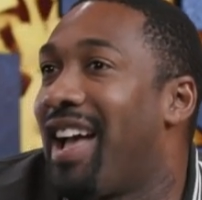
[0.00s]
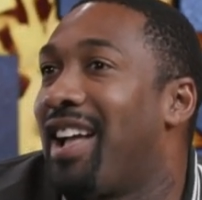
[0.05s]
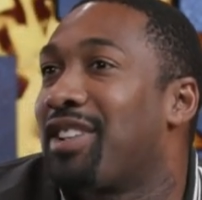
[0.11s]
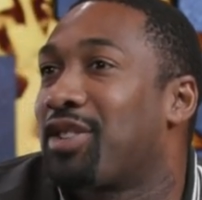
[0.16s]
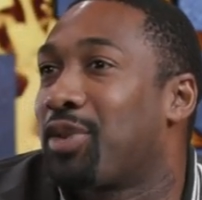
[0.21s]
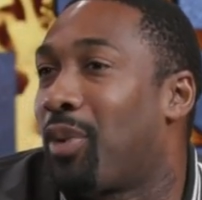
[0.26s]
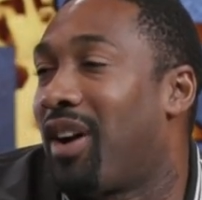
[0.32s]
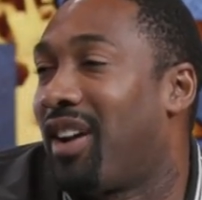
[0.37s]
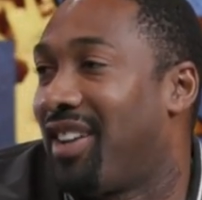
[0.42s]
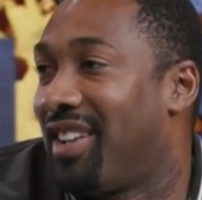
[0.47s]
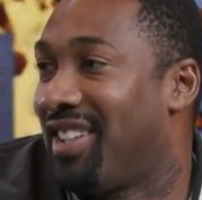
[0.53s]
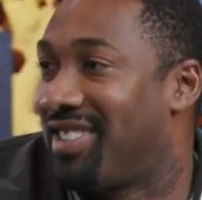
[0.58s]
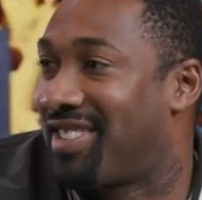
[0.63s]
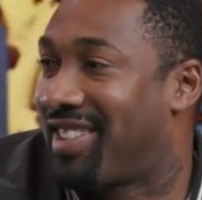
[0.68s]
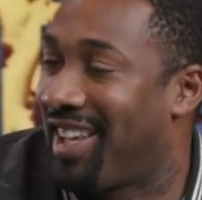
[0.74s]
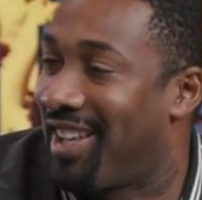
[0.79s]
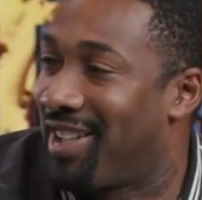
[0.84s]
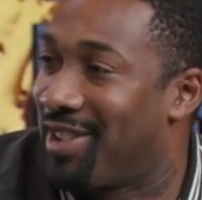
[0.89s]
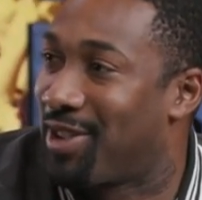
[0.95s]
That's why
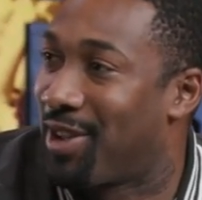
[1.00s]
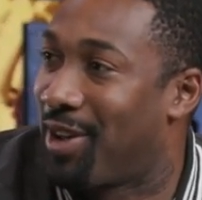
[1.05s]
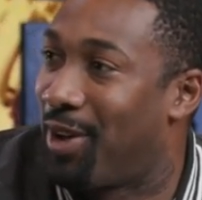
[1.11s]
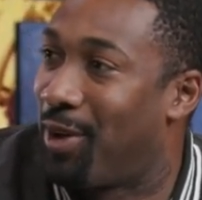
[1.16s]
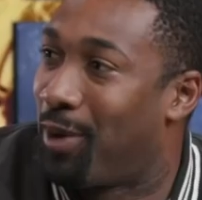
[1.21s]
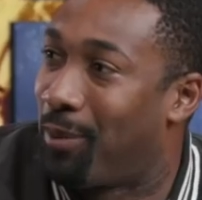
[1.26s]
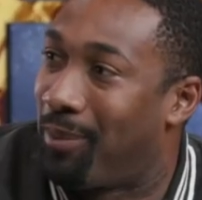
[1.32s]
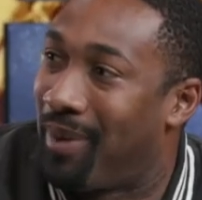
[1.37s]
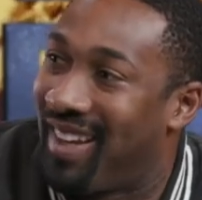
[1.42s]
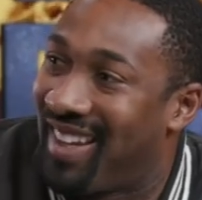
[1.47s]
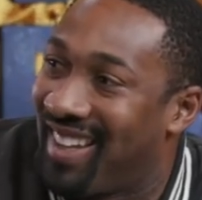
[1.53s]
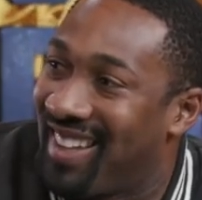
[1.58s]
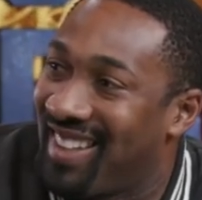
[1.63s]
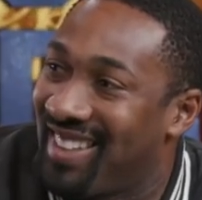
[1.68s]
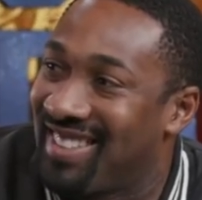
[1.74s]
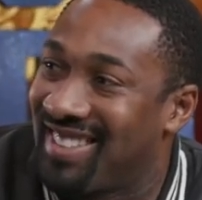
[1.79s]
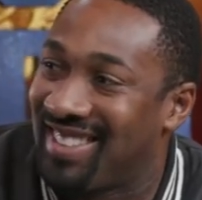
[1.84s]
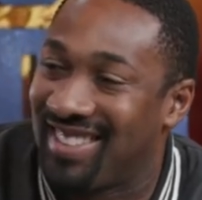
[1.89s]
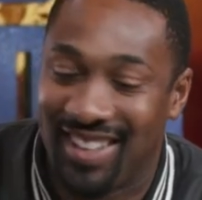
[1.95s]
these kids are obese.
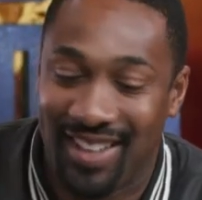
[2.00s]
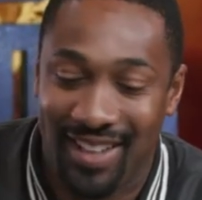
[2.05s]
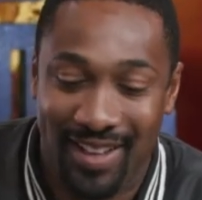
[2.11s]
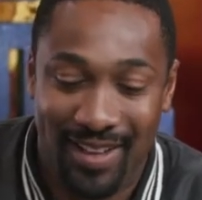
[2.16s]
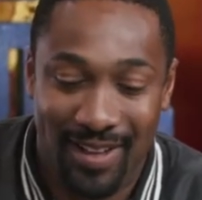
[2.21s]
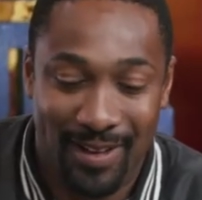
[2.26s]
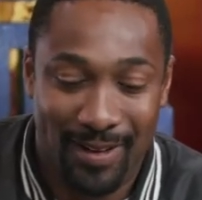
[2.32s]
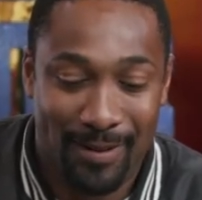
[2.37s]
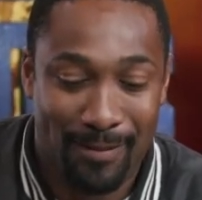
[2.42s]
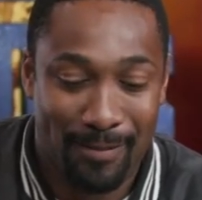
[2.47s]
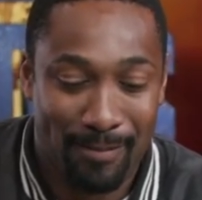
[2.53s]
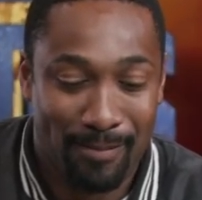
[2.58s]
You officially become the